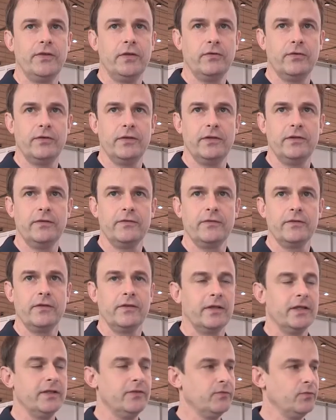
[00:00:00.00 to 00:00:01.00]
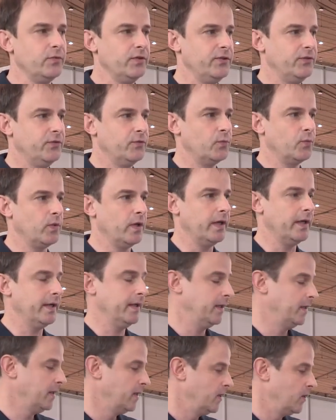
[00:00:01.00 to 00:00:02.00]
serious, and that's the reason
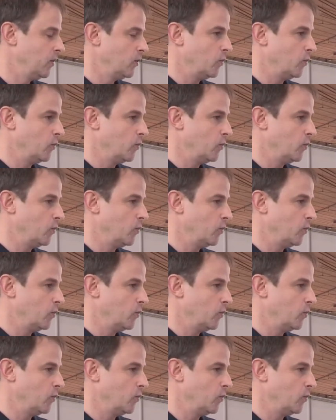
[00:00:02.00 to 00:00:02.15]
why